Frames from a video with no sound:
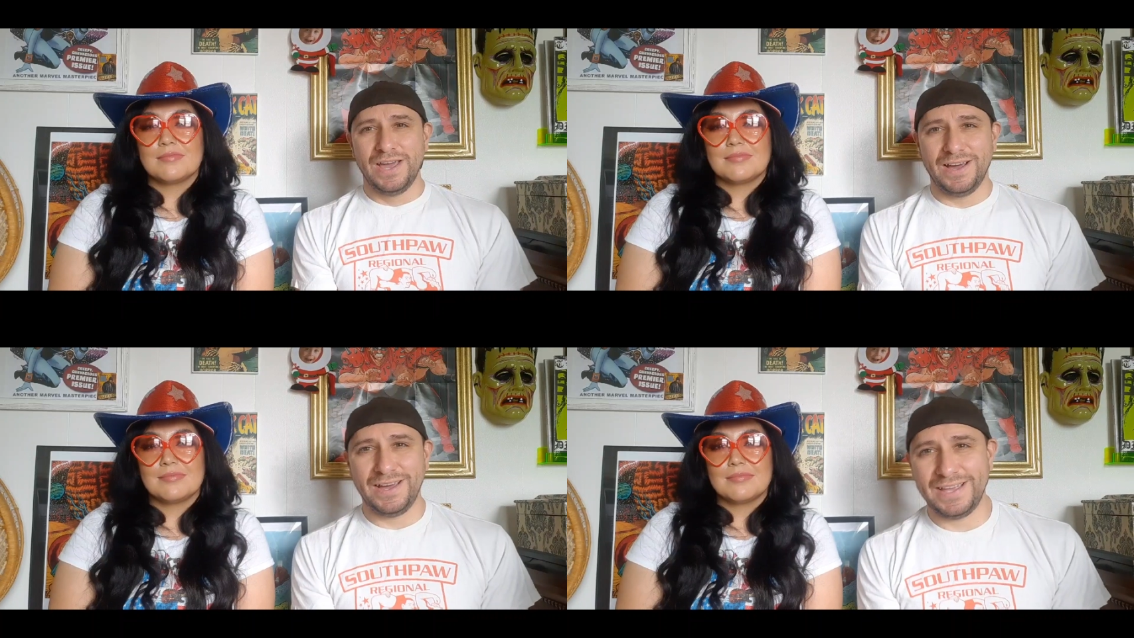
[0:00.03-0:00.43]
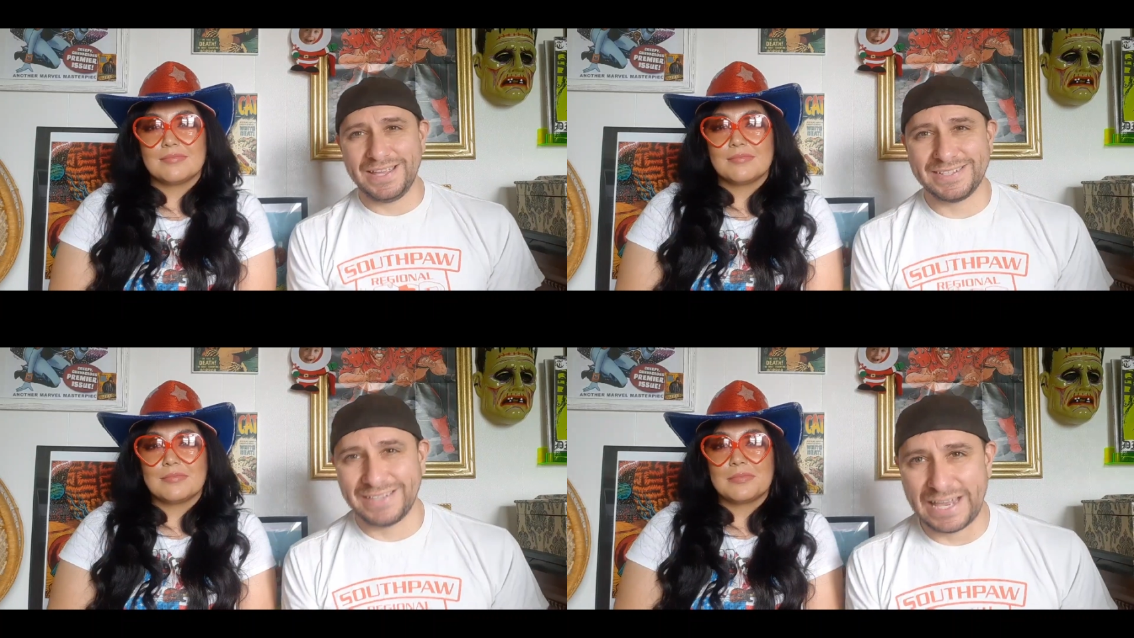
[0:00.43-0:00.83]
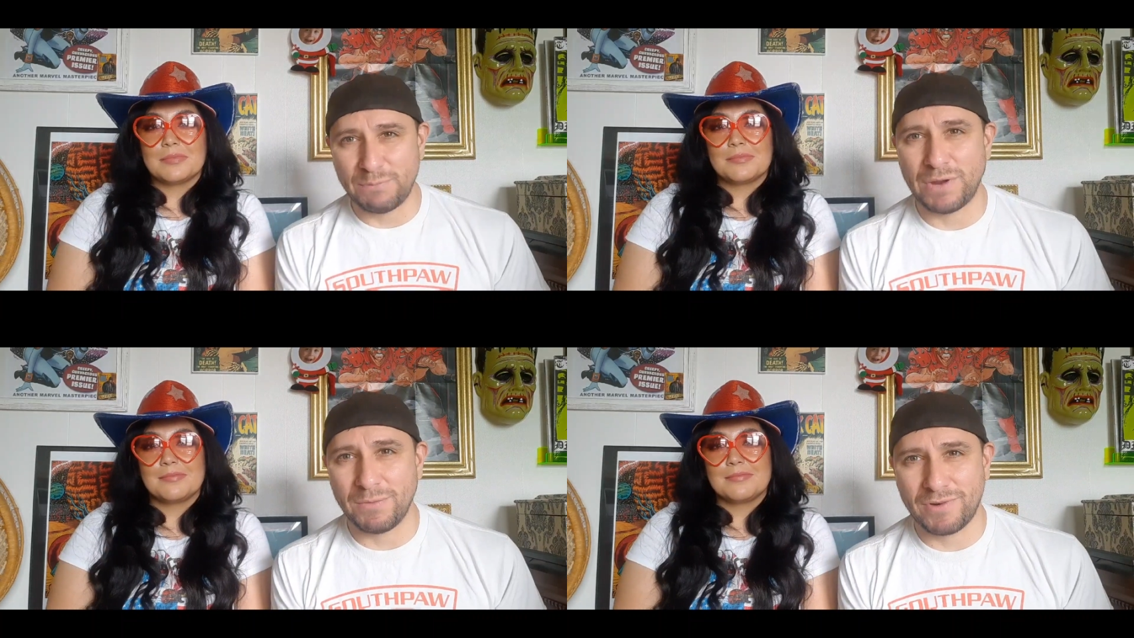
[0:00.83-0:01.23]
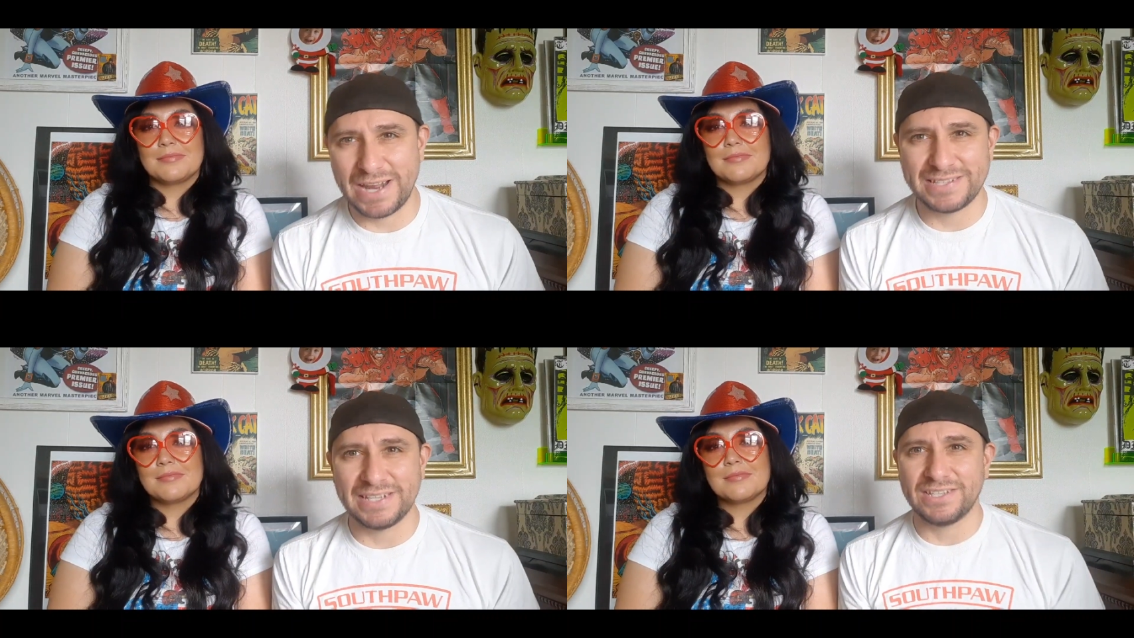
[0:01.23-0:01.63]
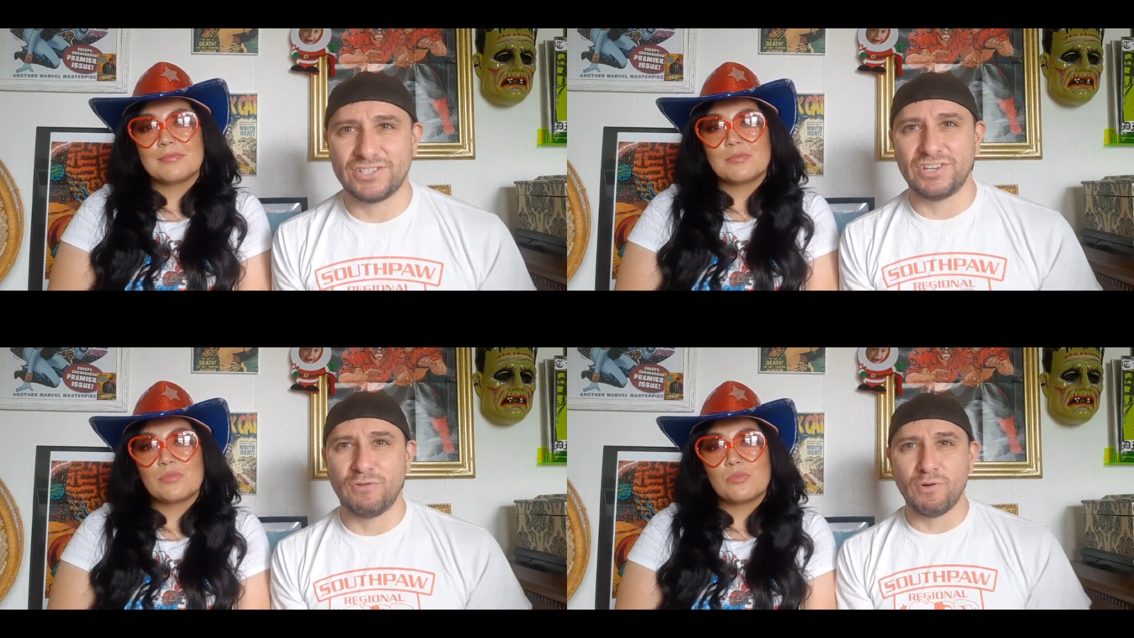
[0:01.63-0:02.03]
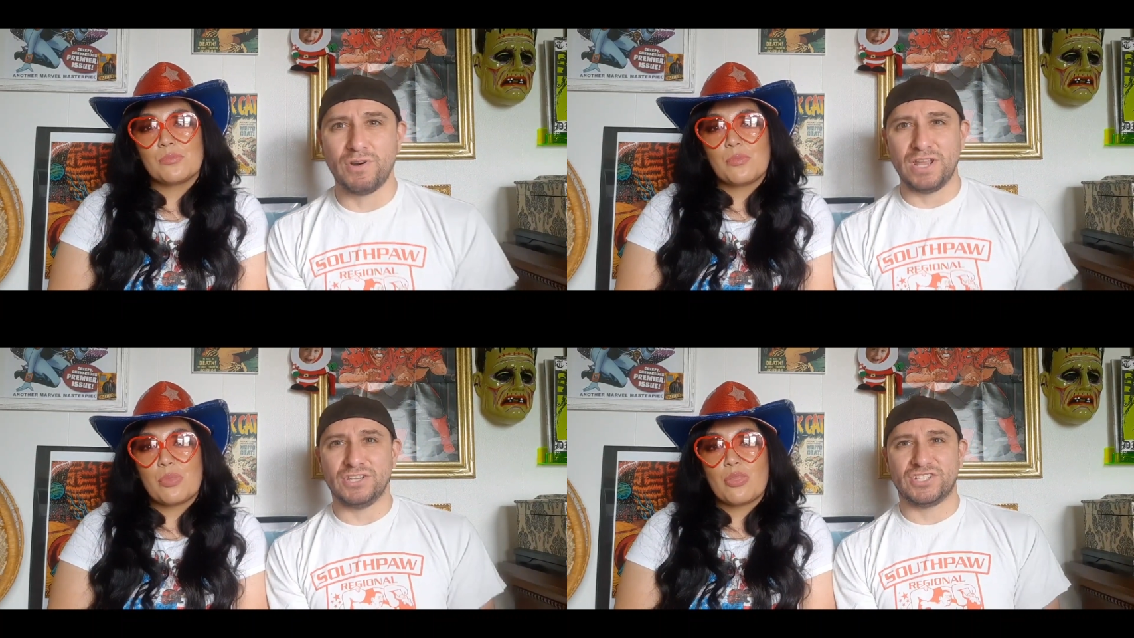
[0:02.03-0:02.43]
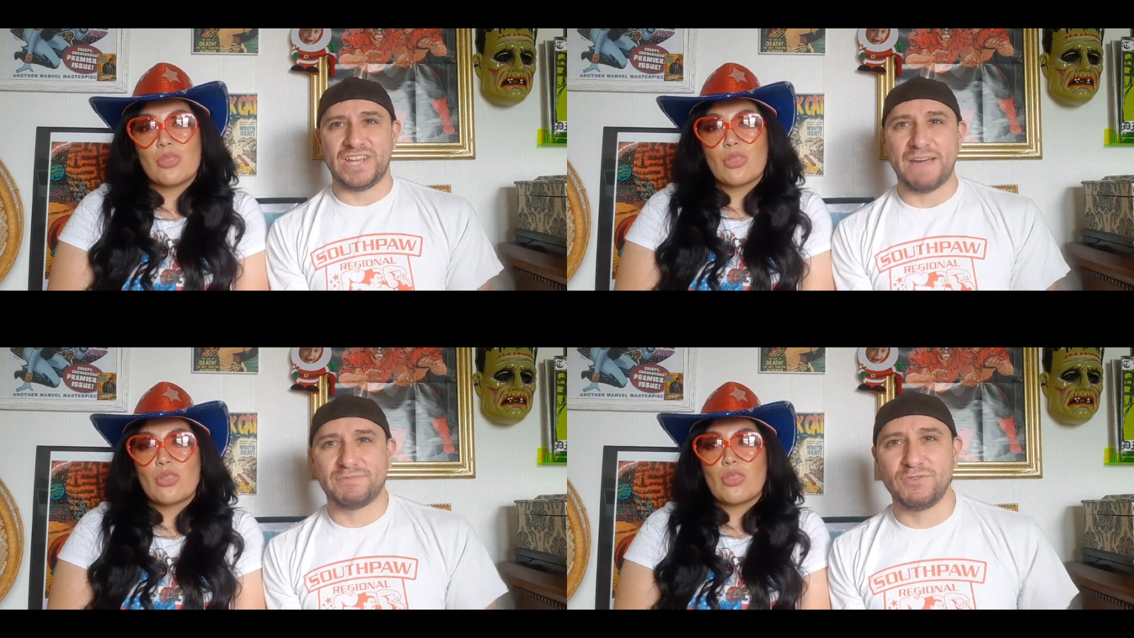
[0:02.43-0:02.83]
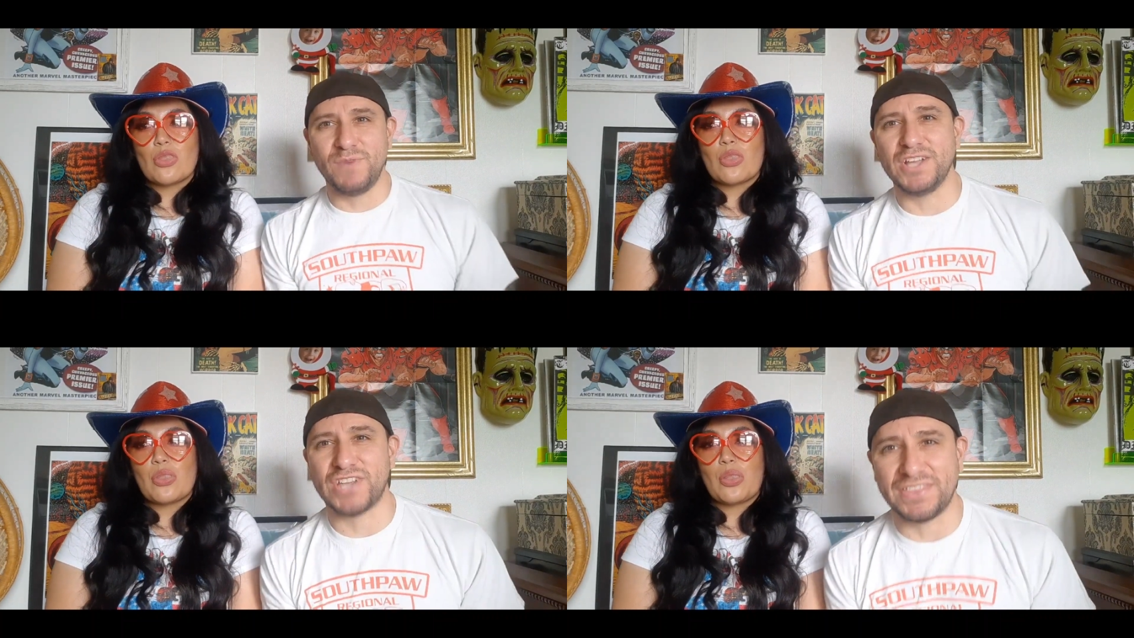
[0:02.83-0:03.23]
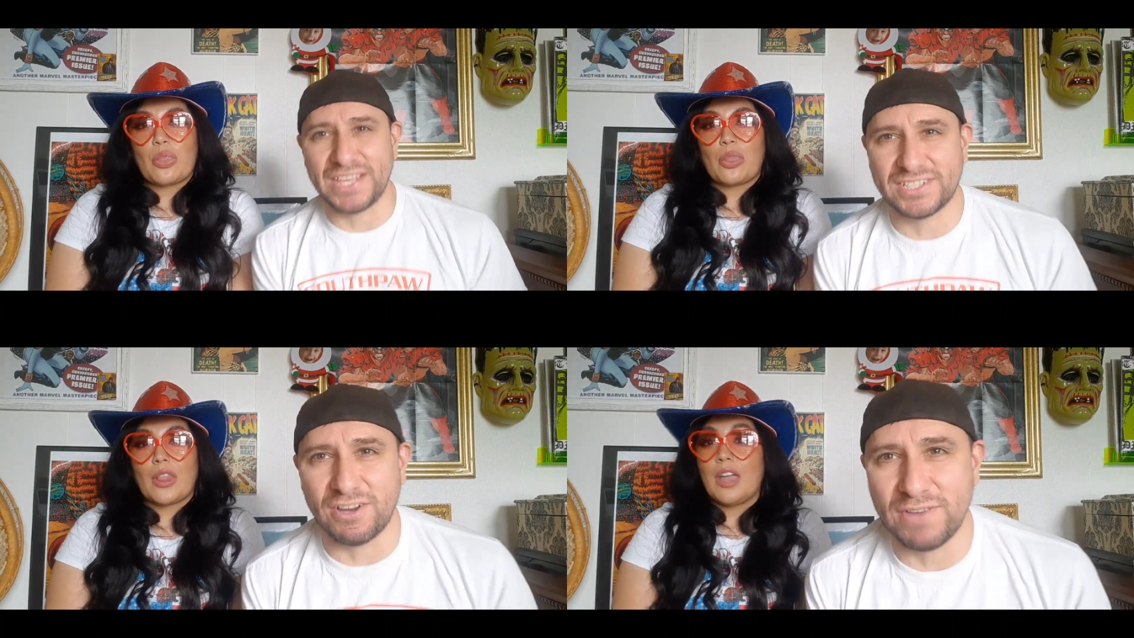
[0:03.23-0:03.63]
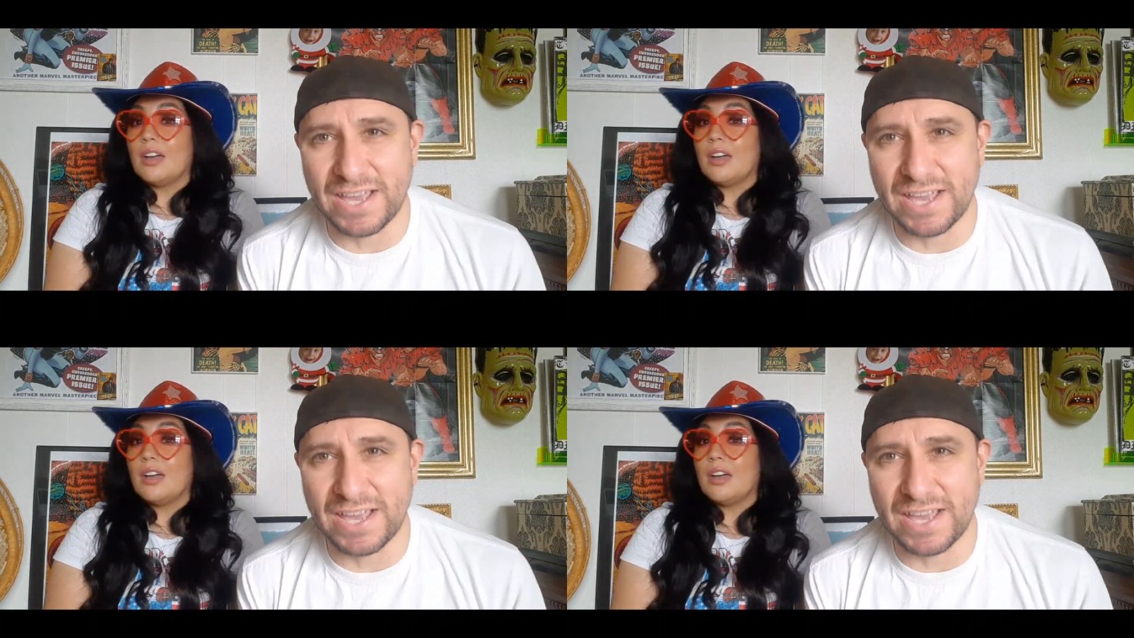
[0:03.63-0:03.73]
Speaker 1: Uh, is Lady Prime crazy and does she hoard and does she have too much? I think so,